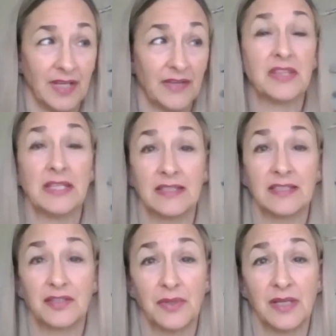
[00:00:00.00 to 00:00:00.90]
everything
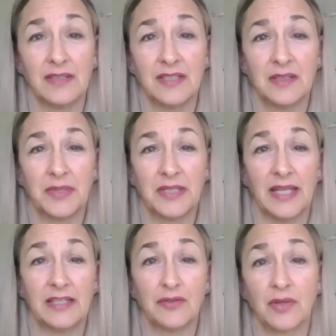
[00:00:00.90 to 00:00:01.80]
that's going on there, but
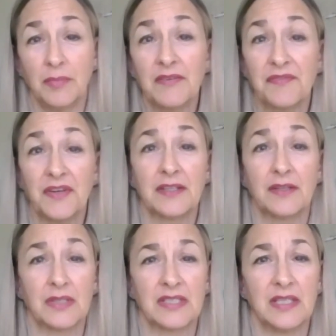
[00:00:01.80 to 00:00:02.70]
like you can be afraid to
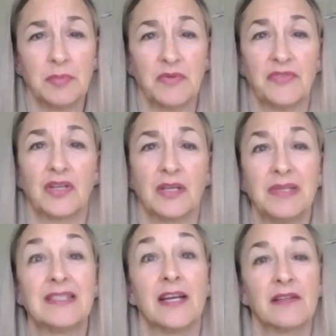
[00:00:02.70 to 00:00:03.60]
go to sleep if you're going to
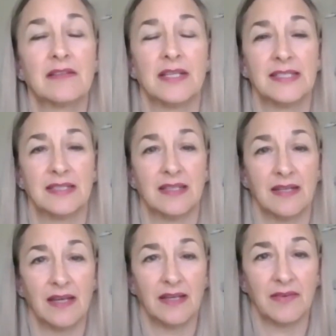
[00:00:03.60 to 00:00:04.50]
be terrorized in the
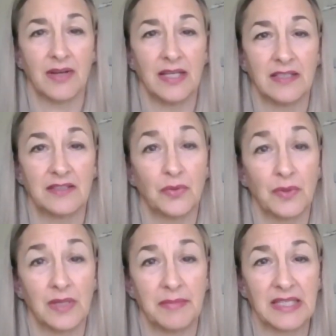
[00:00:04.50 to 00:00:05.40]
night, right? It
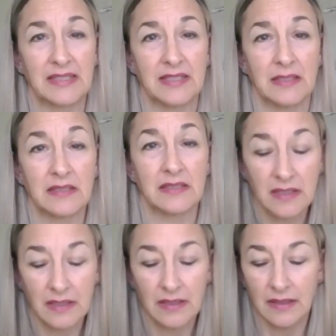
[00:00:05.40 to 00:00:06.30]
totally makes sense.
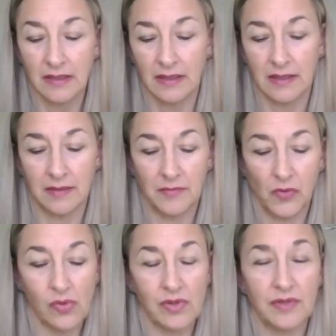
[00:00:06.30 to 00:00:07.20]

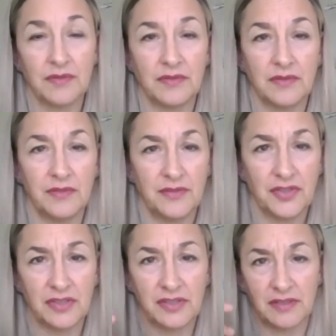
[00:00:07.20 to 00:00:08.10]
Or
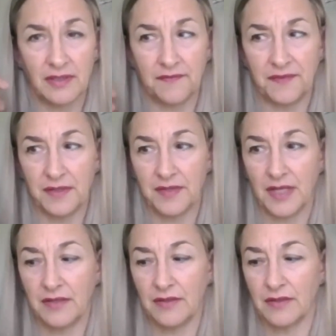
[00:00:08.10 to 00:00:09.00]
just the fear
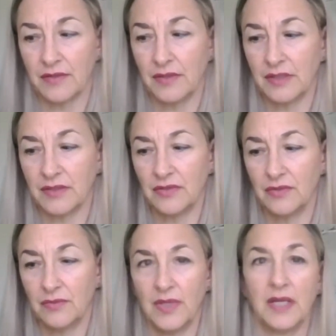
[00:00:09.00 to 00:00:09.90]
that you're going
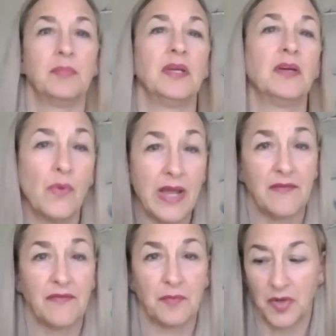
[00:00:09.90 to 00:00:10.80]
to then be
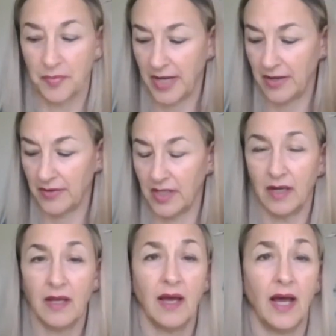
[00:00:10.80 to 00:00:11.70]
away from your parent.
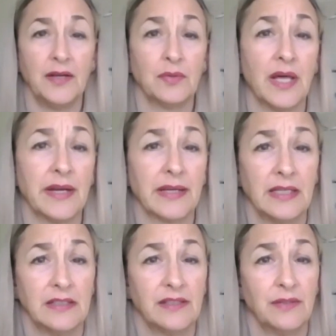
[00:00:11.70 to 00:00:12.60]
I know a lot of
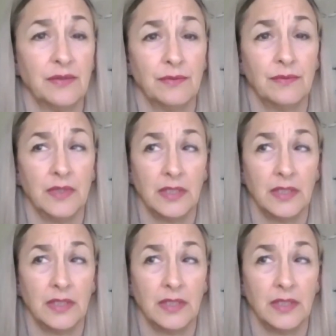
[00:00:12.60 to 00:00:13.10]
kids who